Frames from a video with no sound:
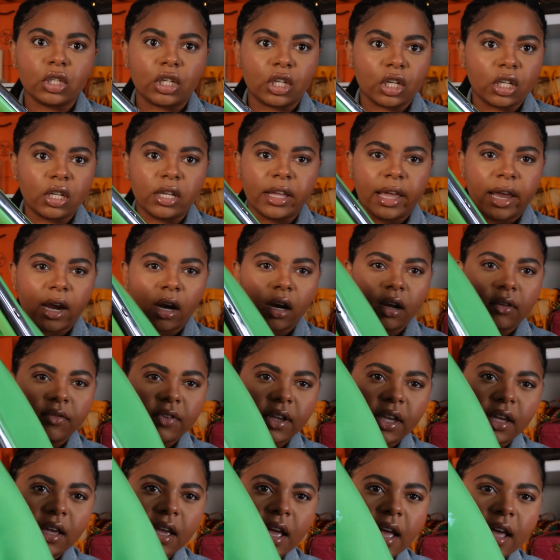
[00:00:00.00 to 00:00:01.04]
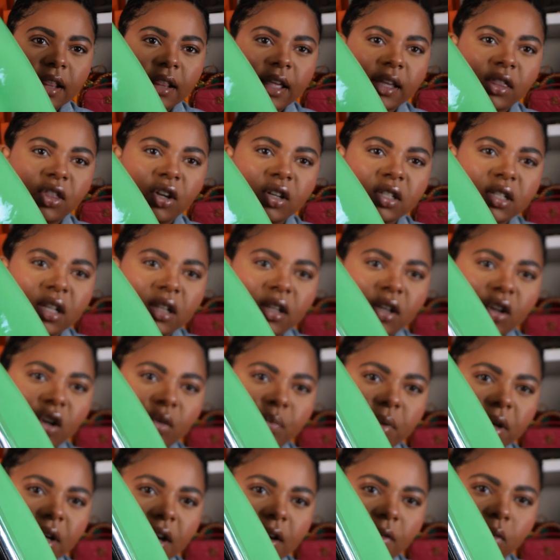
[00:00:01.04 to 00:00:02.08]
good care of it. Like there's a little
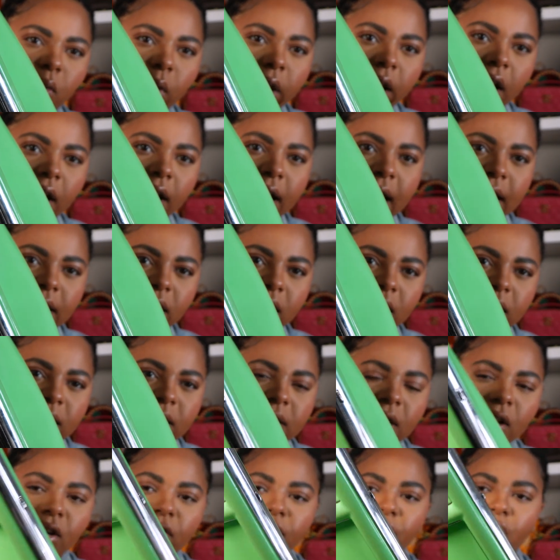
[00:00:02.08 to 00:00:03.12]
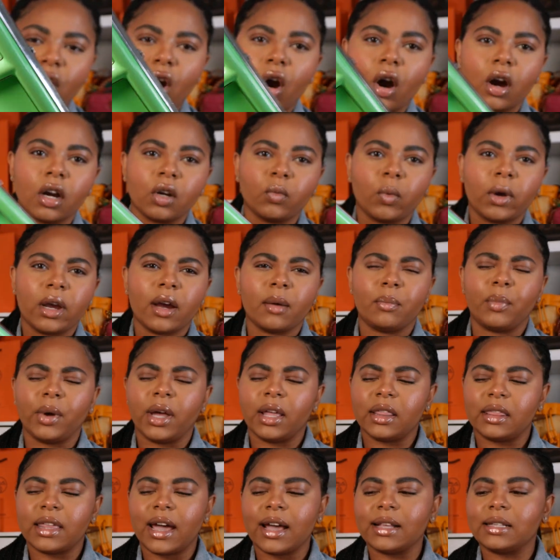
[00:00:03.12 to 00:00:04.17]
bit of wear at the silver hardware,
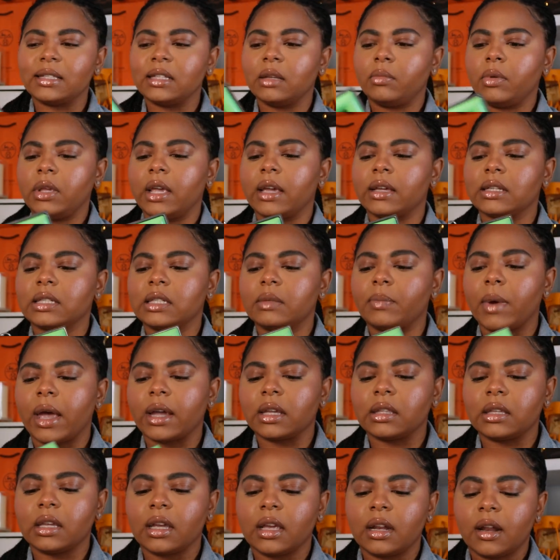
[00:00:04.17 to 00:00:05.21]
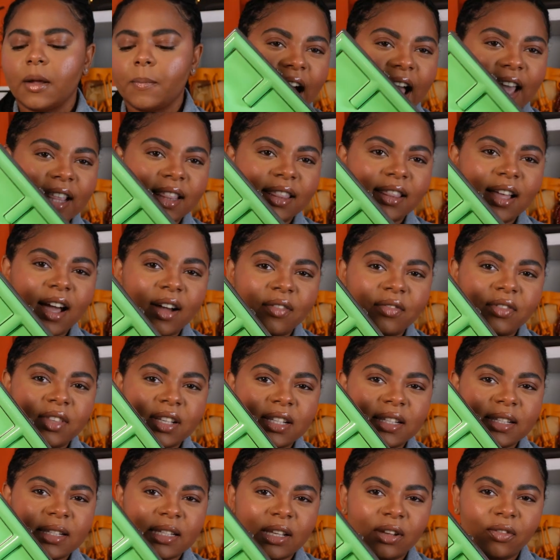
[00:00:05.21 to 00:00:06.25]
but that's to be expected. I love the
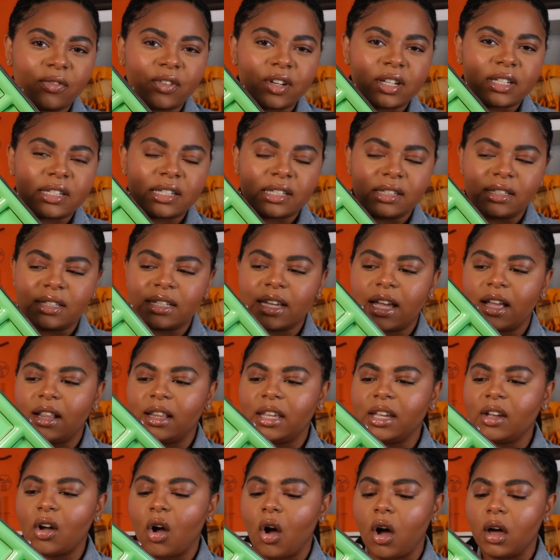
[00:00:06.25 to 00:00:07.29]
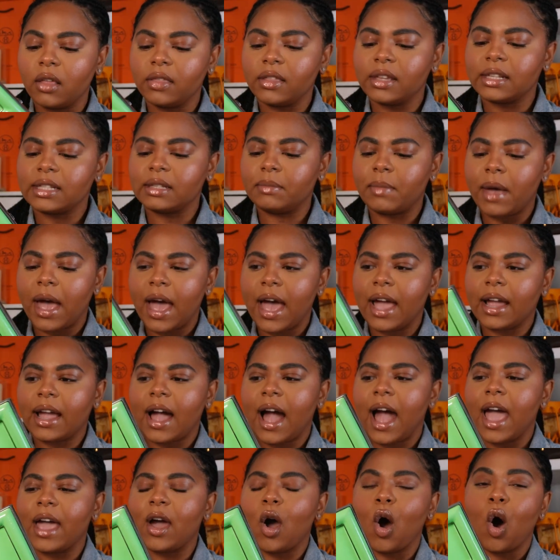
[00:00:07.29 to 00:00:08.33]
silver detailing on this bag.
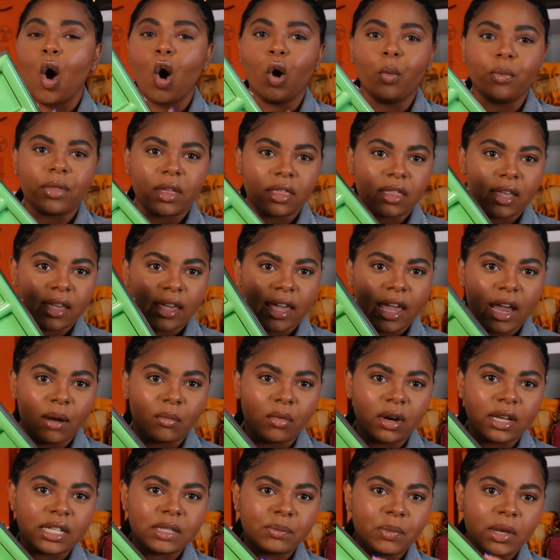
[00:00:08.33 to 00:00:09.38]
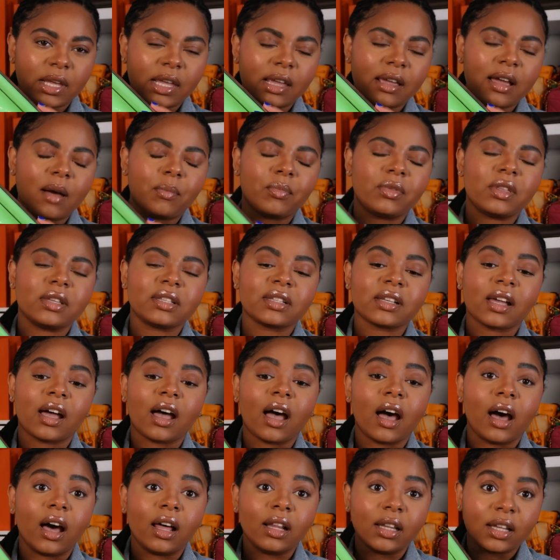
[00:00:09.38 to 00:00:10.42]
I hope that the camera is picking up this
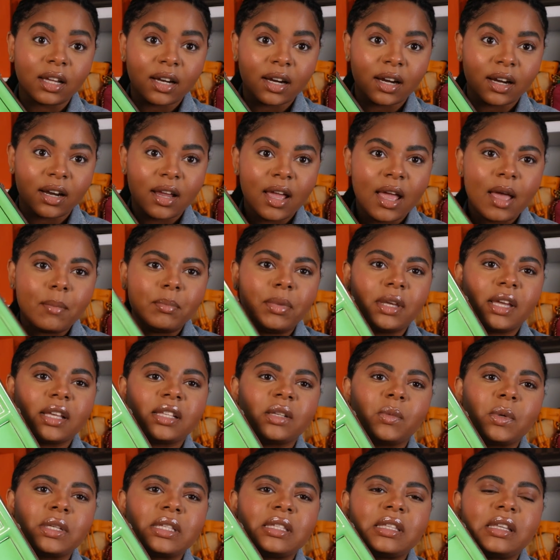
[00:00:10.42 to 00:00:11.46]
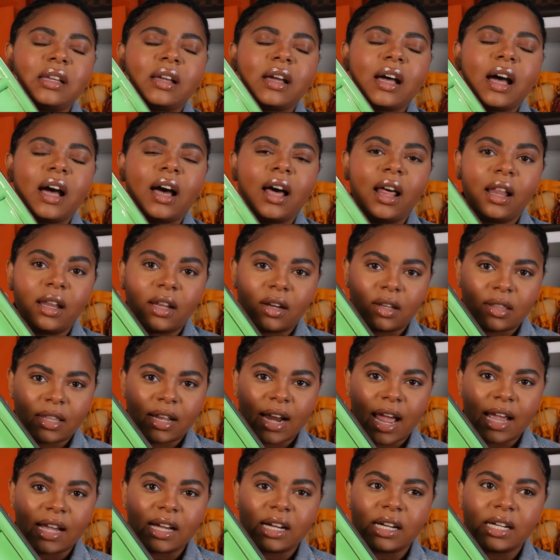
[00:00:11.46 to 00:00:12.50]
color, because it was the color that
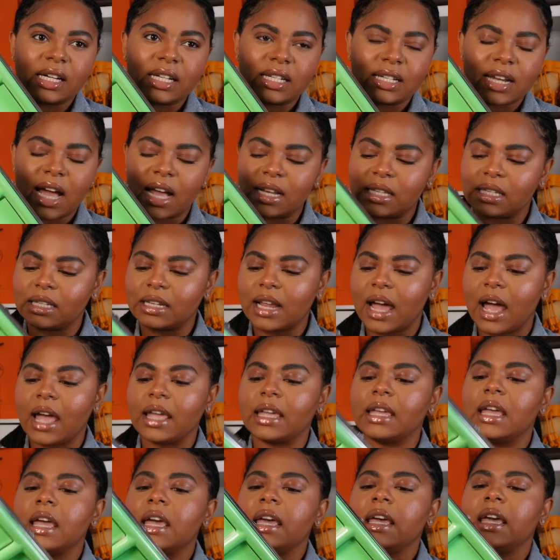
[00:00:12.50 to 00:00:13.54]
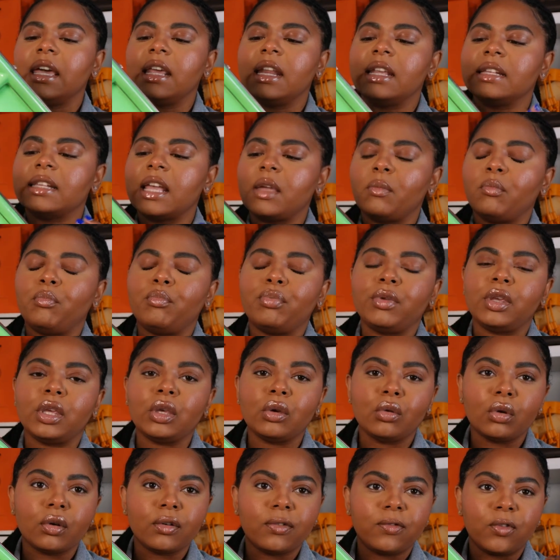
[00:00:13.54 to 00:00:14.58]
I could not deny. It is a
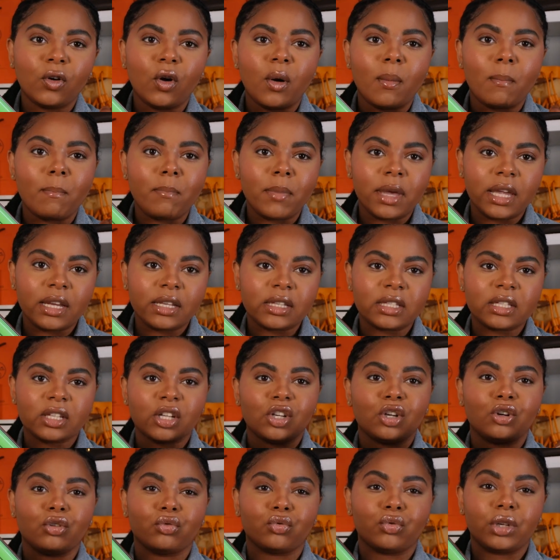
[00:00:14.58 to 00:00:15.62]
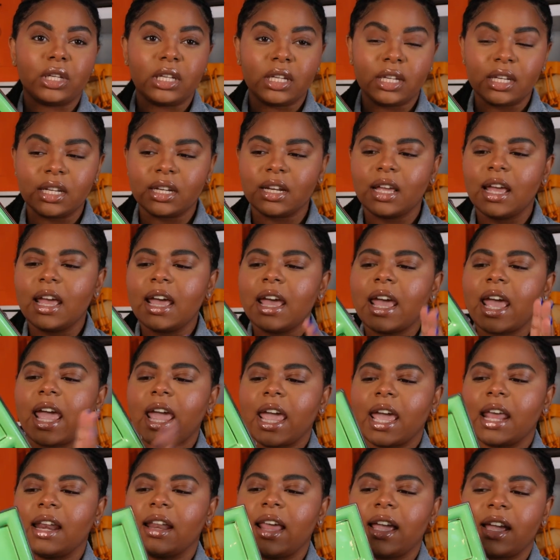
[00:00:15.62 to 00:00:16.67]
beautiful mint green,
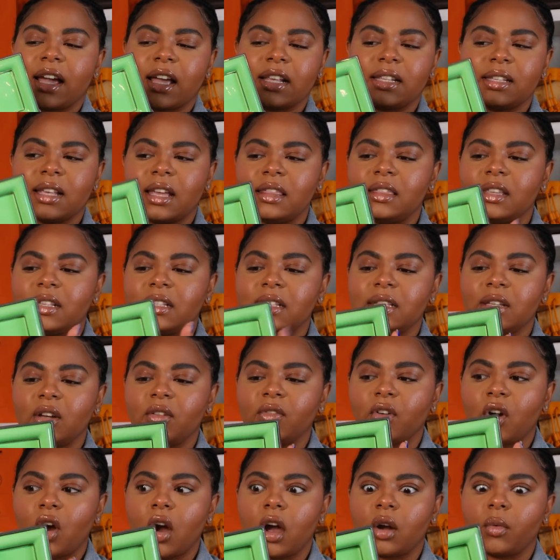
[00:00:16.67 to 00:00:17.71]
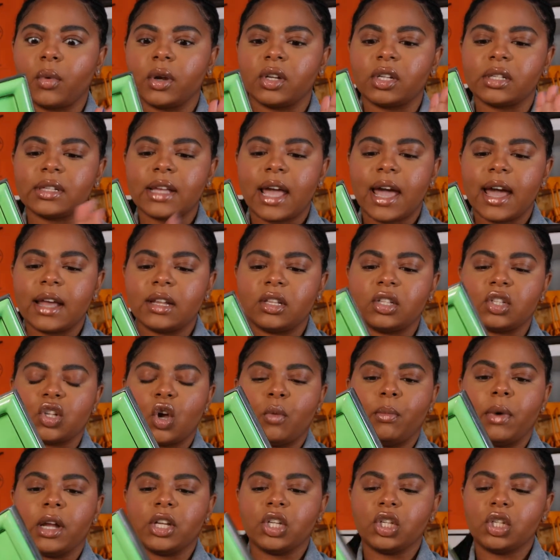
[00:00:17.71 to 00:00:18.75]
and like I said, the silver hardware just adds
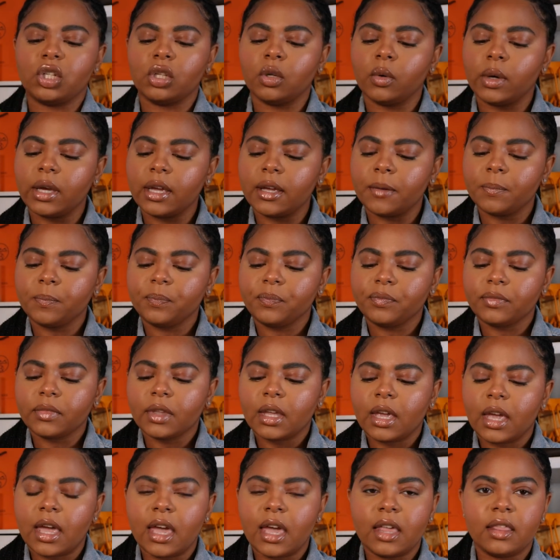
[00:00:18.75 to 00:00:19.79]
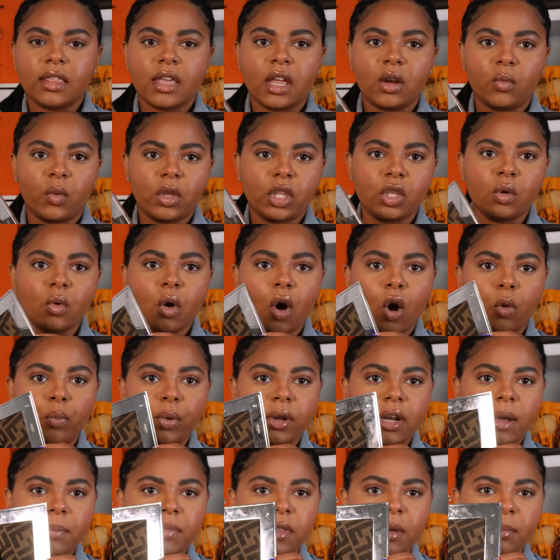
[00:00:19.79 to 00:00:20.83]
so much to it. And then when you
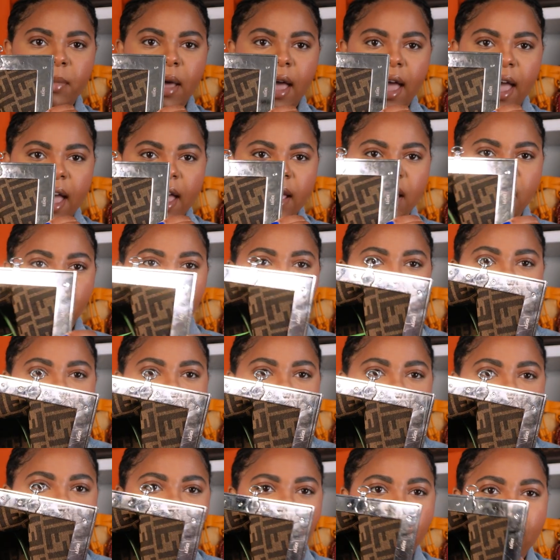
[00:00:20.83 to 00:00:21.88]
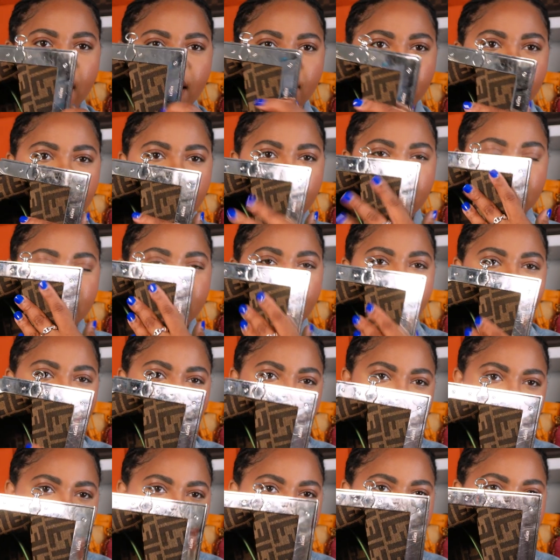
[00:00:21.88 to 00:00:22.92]
open up the bag, you do have that
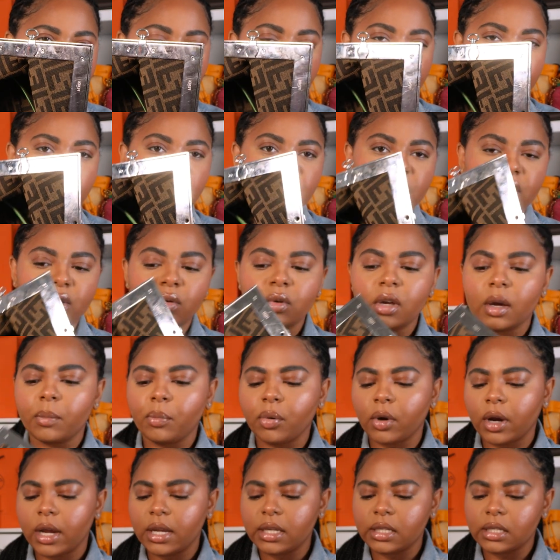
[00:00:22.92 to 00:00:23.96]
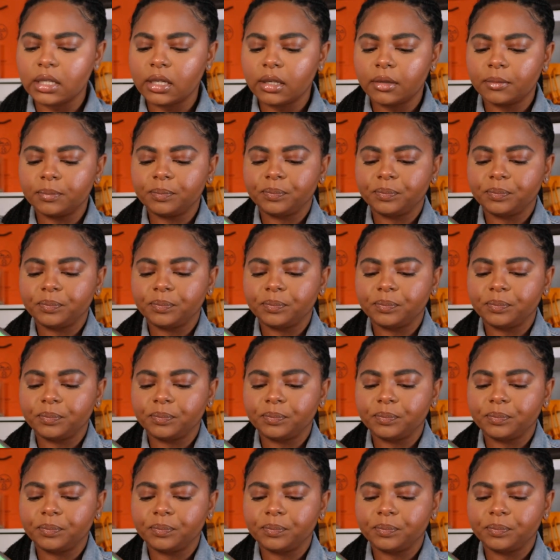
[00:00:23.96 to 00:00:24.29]
nice Fendi Azuka print.